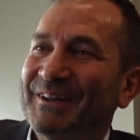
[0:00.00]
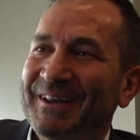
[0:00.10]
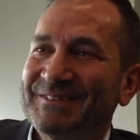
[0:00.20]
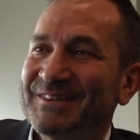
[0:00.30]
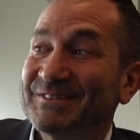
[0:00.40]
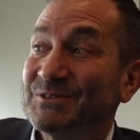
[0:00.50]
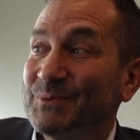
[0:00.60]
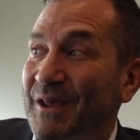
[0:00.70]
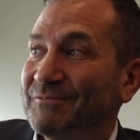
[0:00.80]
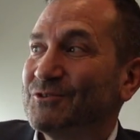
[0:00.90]
existence,
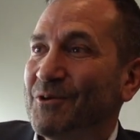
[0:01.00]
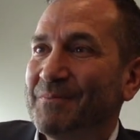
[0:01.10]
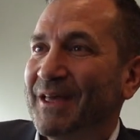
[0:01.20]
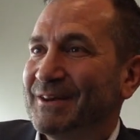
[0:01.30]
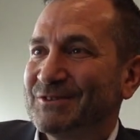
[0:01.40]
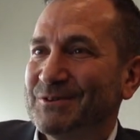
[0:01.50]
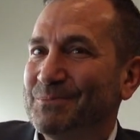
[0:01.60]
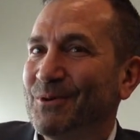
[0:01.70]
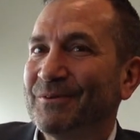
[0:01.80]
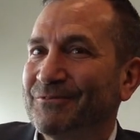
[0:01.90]
we have tremendous
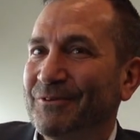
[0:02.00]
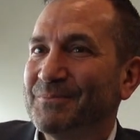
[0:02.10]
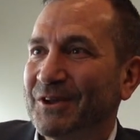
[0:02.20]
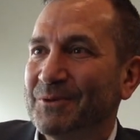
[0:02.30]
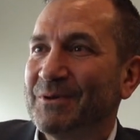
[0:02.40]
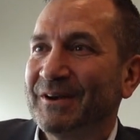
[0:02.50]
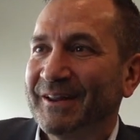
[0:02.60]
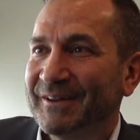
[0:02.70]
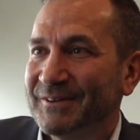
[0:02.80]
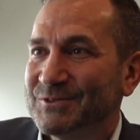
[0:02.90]
support from the
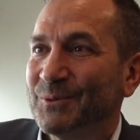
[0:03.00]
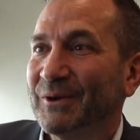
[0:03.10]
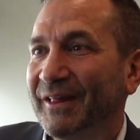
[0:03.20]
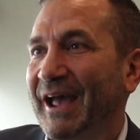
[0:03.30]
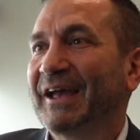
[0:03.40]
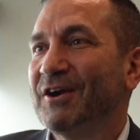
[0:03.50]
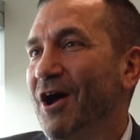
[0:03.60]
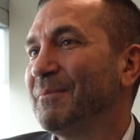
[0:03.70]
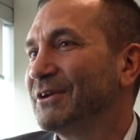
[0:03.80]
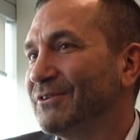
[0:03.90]
community. It's a real
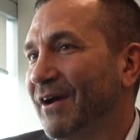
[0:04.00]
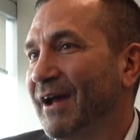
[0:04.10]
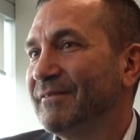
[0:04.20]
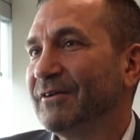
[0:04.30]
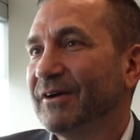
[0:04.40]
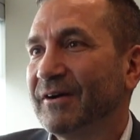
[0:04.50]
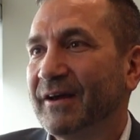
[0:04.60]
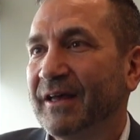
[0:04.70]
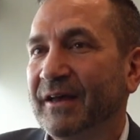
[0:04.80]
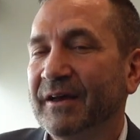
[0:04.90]
economic driver.
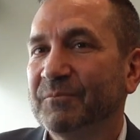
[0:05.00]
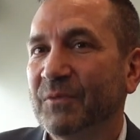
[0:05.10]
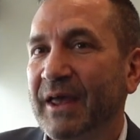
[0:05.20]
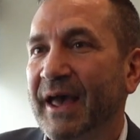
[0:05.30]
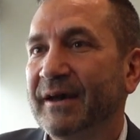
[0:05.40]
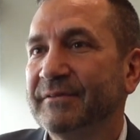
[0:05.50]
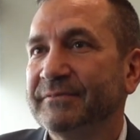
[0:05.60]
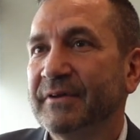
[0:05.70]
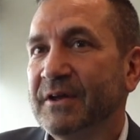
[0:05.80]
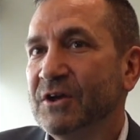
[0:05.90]

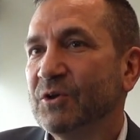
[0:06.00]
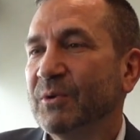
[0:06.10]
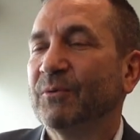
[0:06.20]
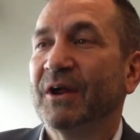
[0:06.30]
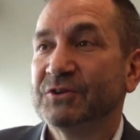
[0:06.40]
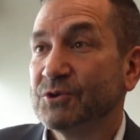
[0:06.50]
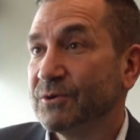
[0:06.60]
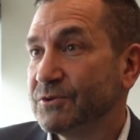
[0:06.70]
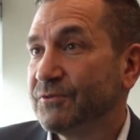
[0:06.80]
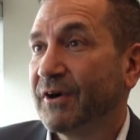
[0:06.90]
We run
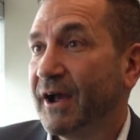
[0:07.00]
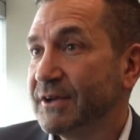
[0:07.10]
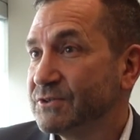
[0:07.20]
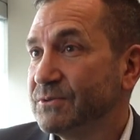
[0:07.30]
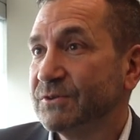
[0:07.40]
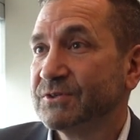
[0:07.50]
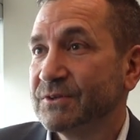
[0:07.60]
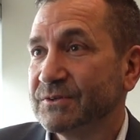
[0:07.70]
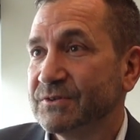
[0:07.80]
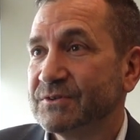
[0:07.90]
tours for high school
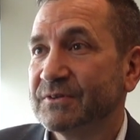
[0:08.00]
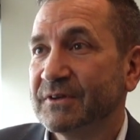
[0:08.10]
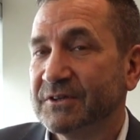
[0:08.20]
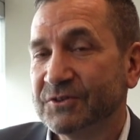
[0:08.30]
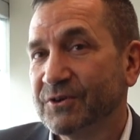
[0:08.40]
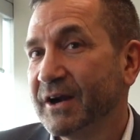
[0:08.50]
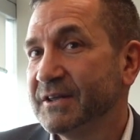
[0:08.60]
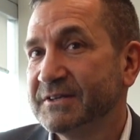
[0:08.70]
students to try to